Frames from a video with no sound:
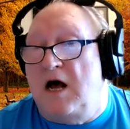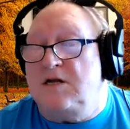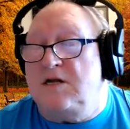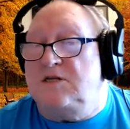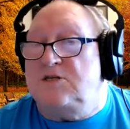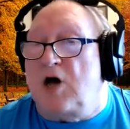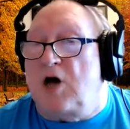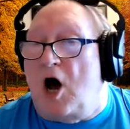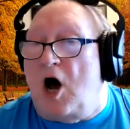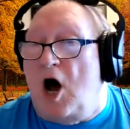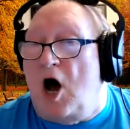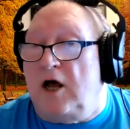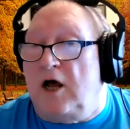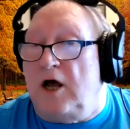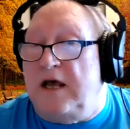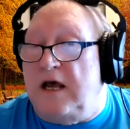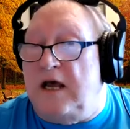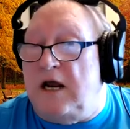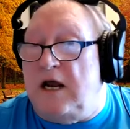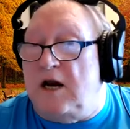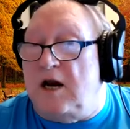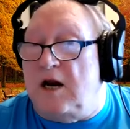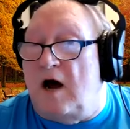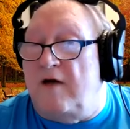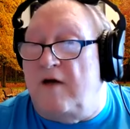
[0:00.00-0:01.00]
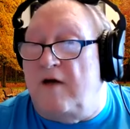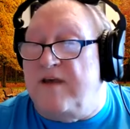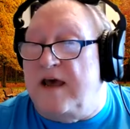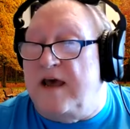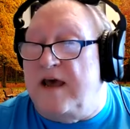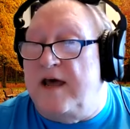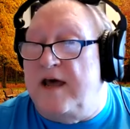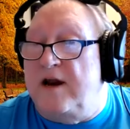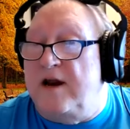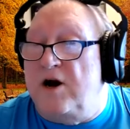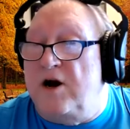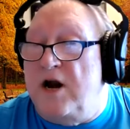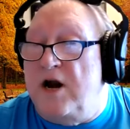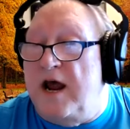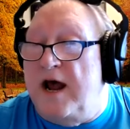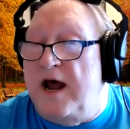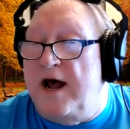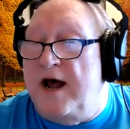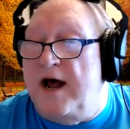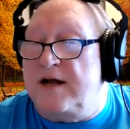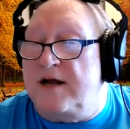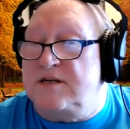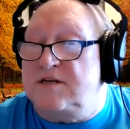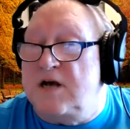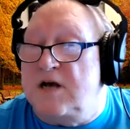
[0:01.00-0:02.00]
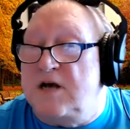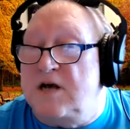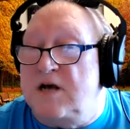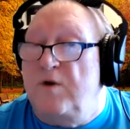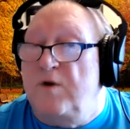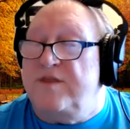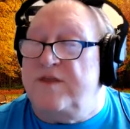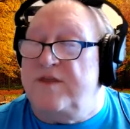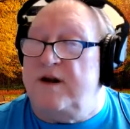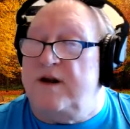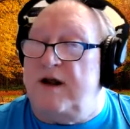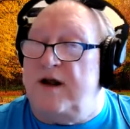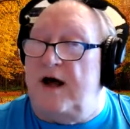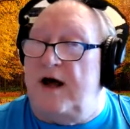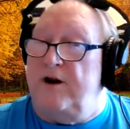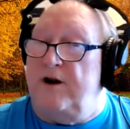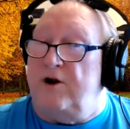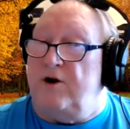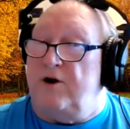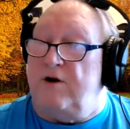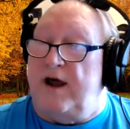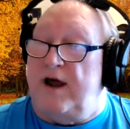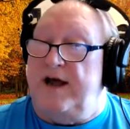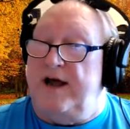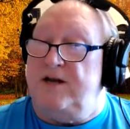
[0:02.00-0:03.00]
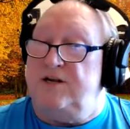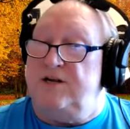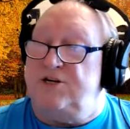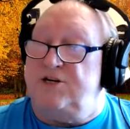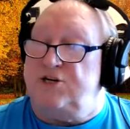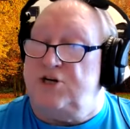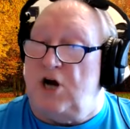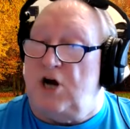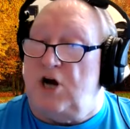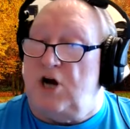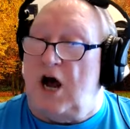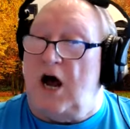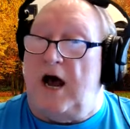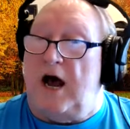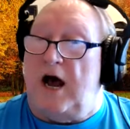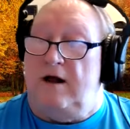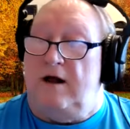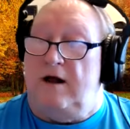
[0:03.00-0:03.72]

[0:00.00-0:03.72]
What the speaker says: talking on the internet with an underage child.